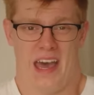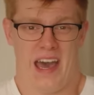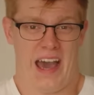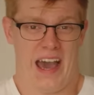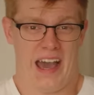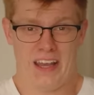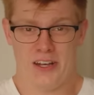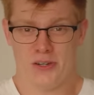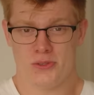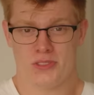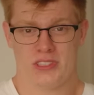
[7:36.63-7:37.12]

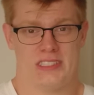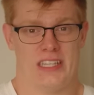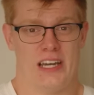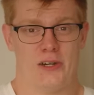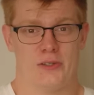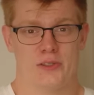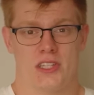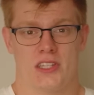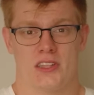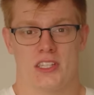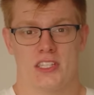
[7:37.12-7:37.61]
I don't
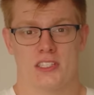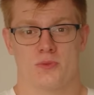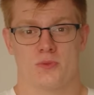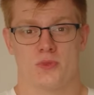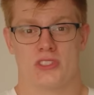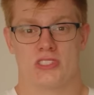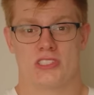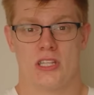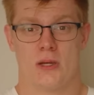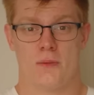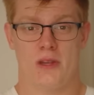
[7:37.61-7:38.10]
doubt that this
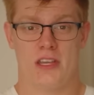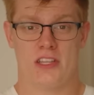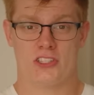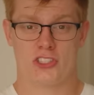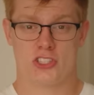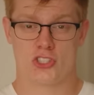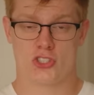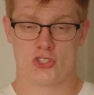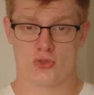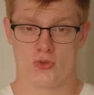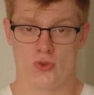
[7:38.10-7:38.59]
was some
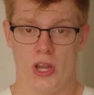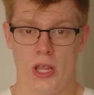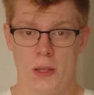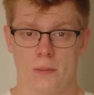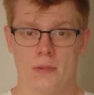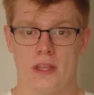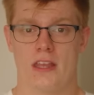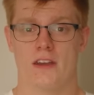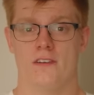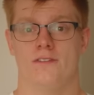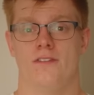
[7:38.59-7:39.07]

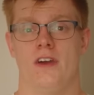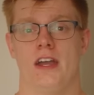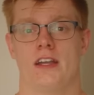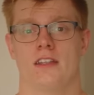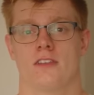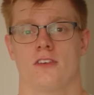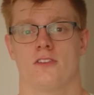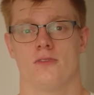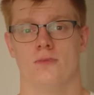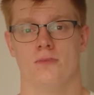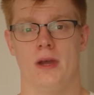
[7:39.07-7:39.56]
extremely
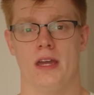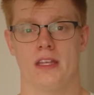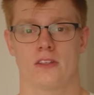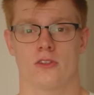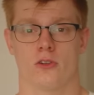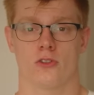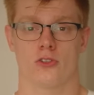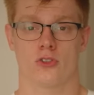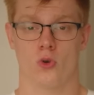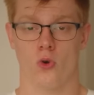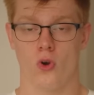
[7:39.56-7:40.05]
effective
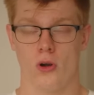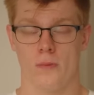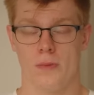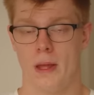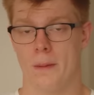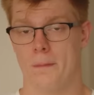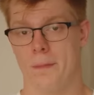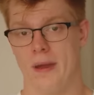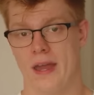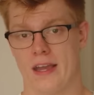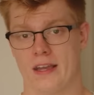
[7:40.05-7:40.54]
mental
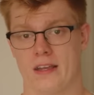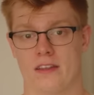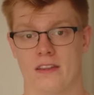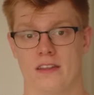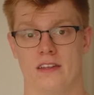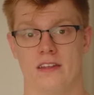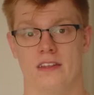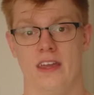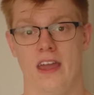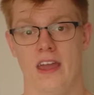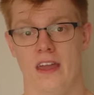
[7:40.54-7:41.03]
torment back in
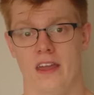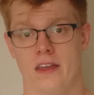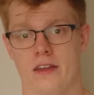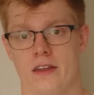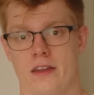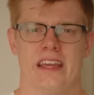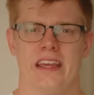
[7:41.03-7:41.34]
the day.